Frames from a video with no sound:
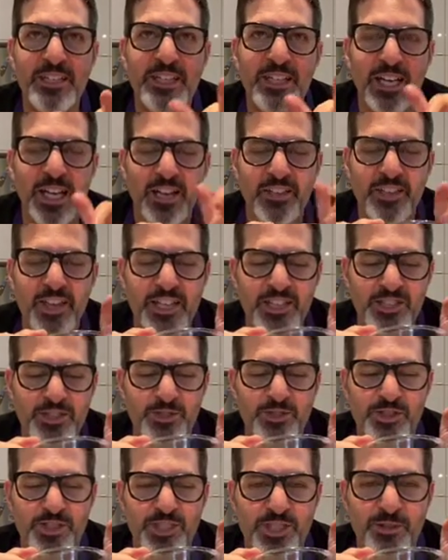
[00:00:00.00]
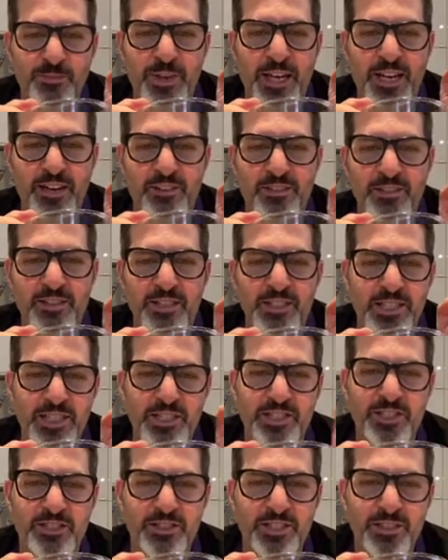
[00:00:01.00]
And that's usually about,
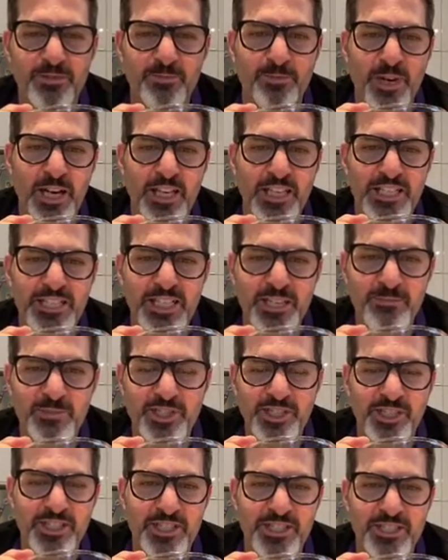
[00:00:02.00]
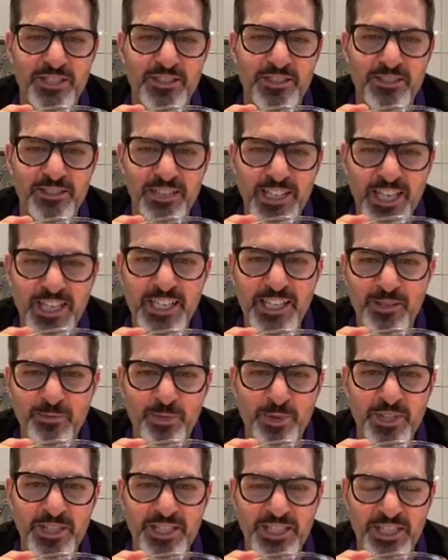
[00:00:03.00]
because your body temperature is
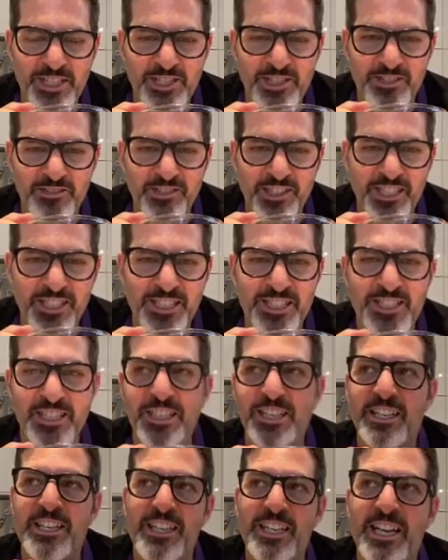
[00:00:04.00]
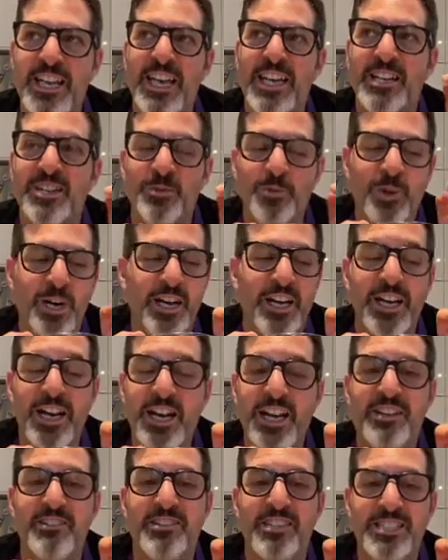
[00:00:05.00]
98.6 degrees and you want
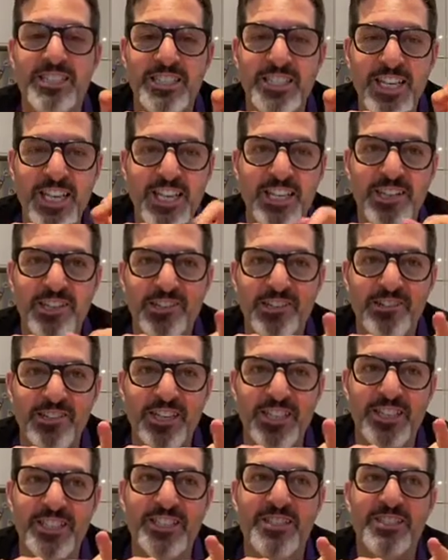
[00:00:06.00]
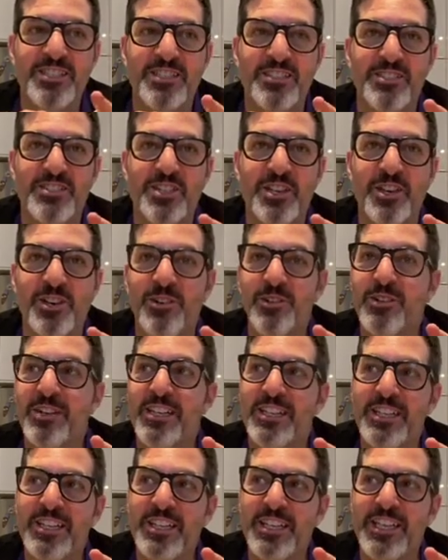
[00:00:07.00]
110 degrees. So
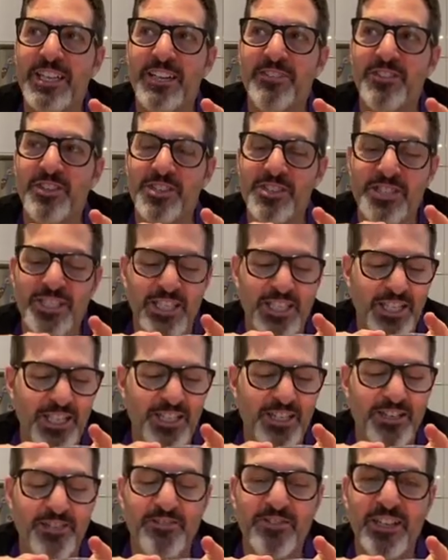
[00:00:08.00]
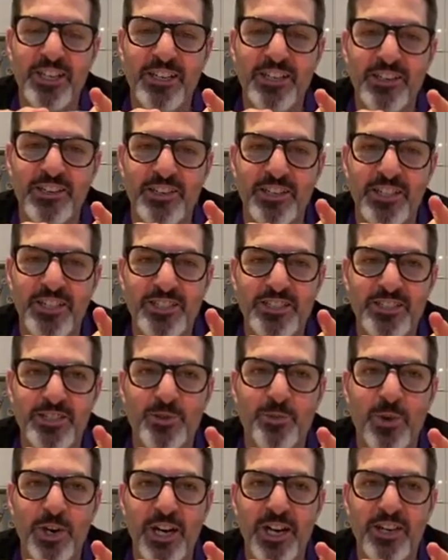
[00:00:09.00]
if you're sticking your finger into
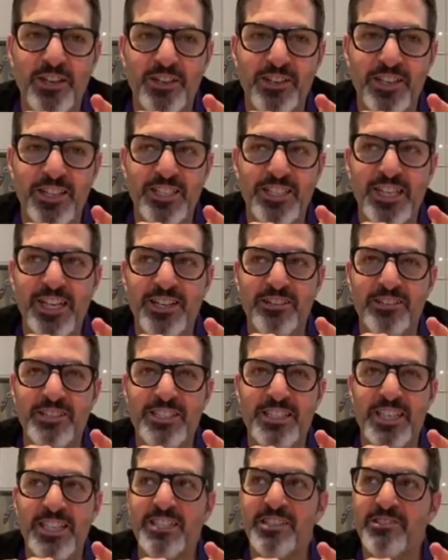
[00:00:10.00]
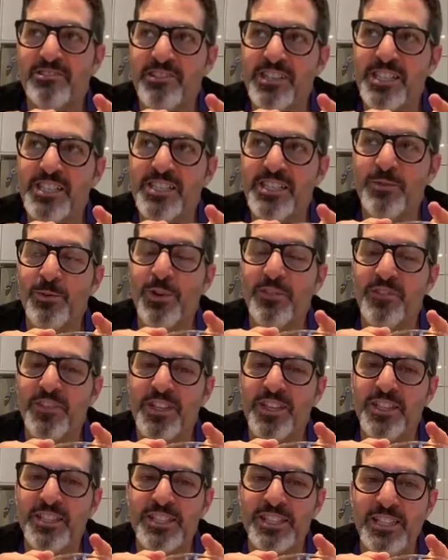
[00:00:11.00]
water that's 110 degrees, it will
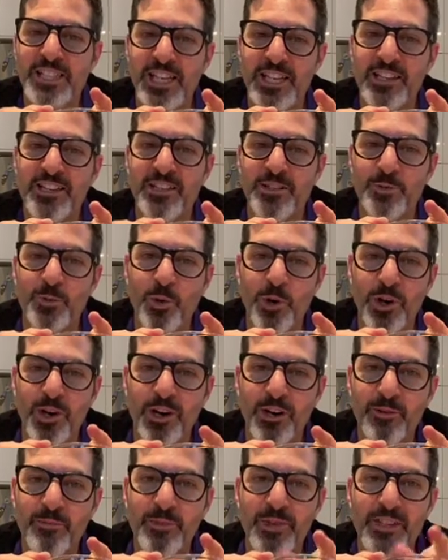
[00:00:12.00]
feel slightly warm.